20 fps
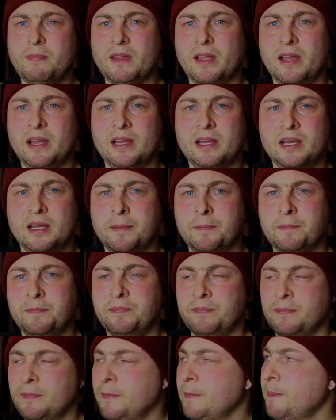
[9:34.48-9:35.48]

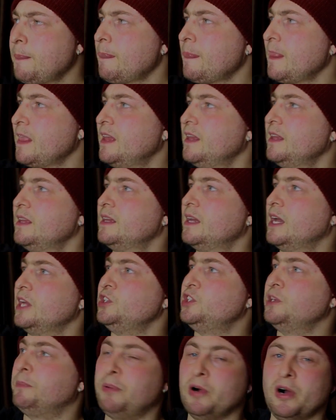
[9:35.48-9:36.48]
and
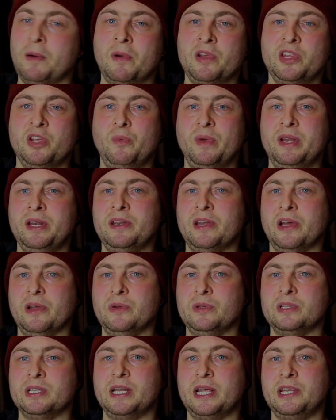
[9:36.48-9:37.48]
you put them on your
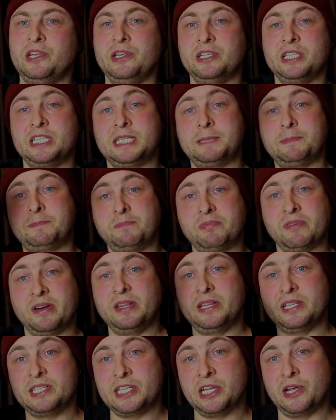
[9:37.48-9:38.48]
windows, and then you spray
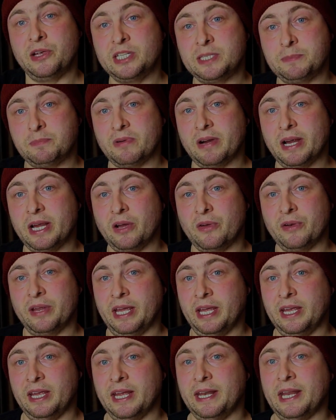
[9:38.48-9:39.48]
the snow spray on
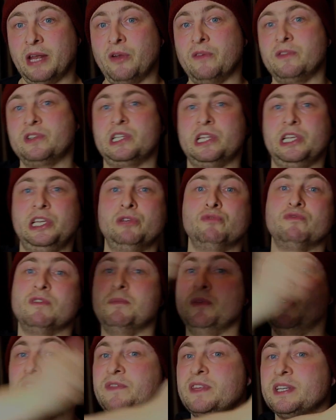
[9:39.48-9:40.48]
it, and then obviously you
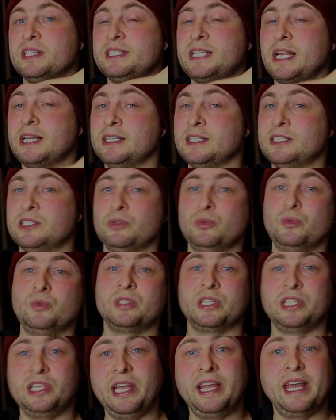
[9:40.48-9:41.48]
remove the
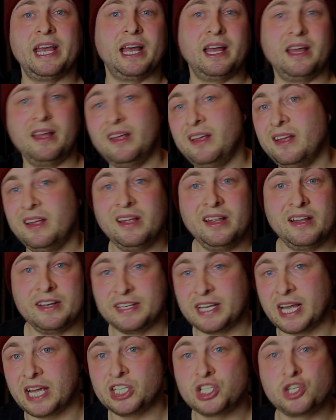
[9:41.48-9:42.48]
stencils and you get
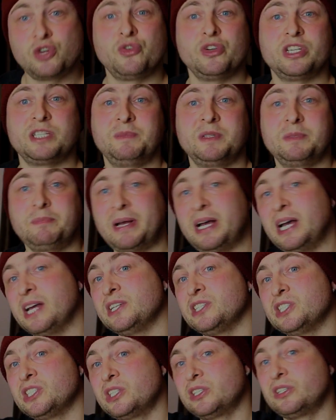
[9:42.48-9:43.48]
nice Christmas
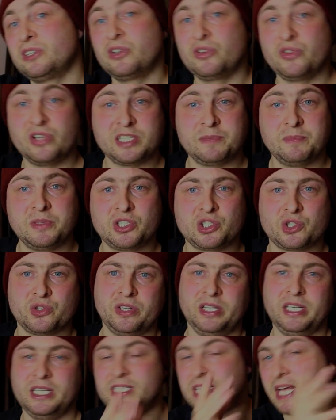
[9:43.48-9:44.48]
patterns, Christmas
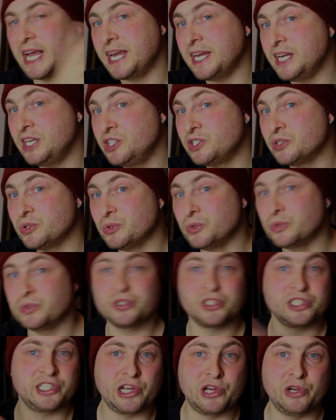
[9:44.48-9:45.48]
trees,
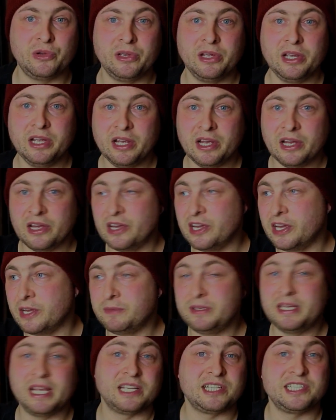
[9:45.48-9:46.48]
angels, snowmen
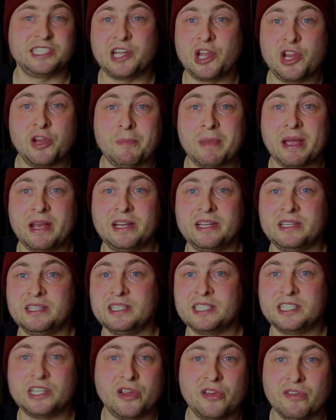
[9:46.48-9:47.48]
and
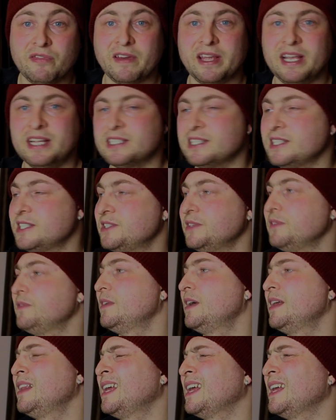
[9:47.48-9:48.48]
snowflakes and stuff
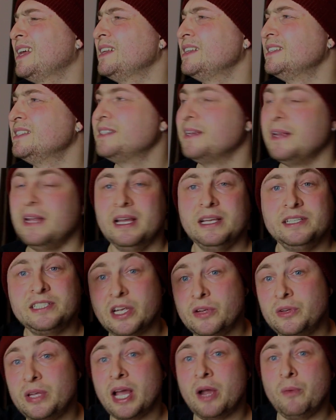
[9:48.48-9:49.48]
like that. And
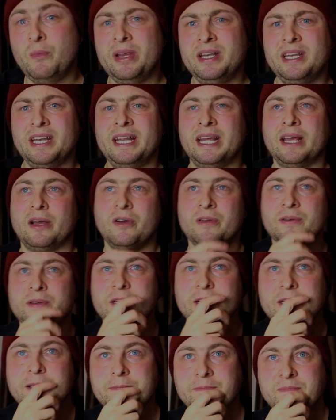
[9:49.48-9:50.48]
so yeah, we did it on
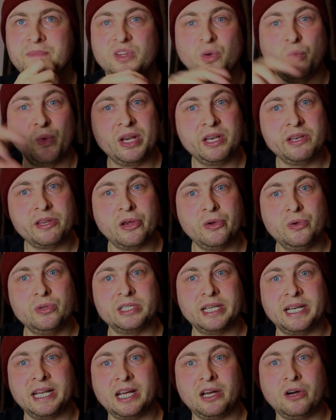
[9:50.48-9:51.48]
the
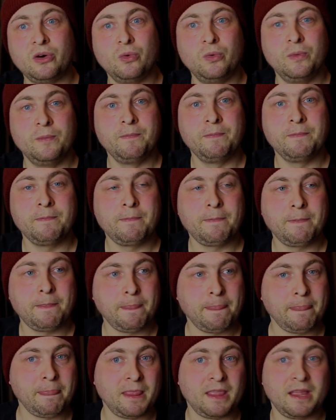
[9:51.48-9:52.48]
windows in our
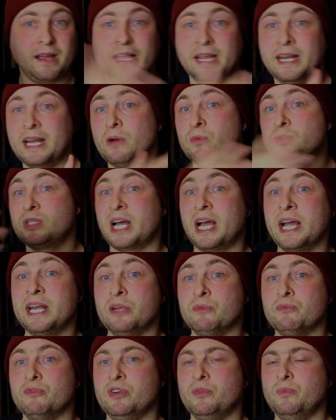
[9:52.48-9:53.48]
in our
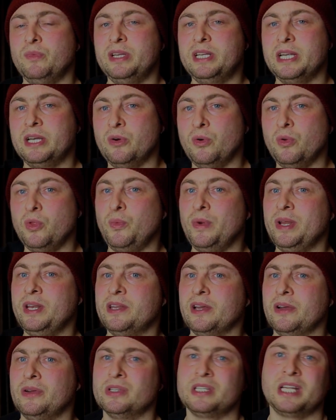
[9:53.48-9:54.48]
dining room, we did all the
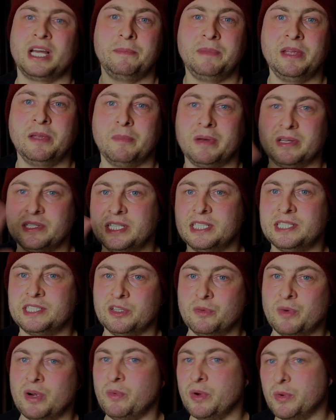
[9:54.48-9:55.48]
windows, like me and my
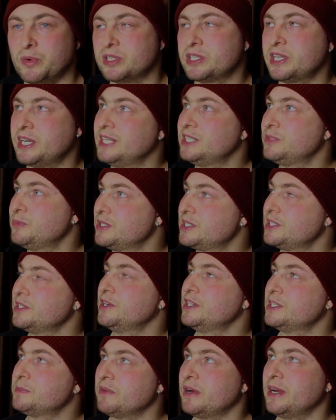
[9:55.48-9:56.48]
sister, when we was kids, with
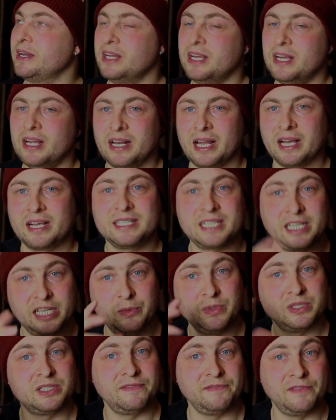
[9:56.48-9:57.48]
snow spray. Like I said, it
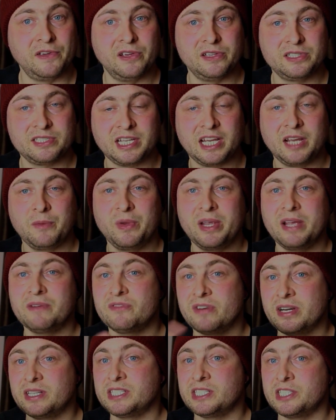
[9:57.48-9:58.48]
was the first time we
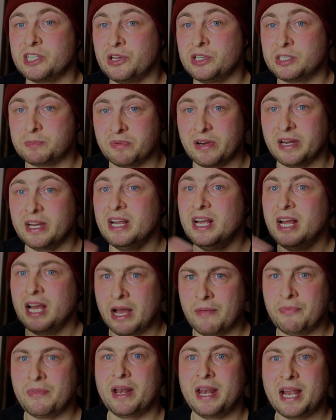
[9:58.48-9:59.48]
ever had snow spray,
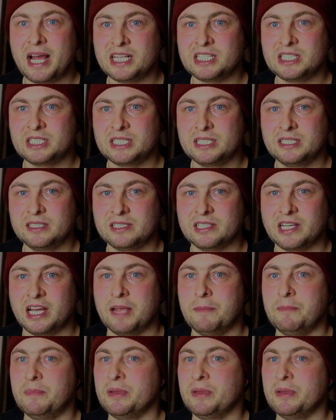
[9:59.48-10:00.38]
and the last time,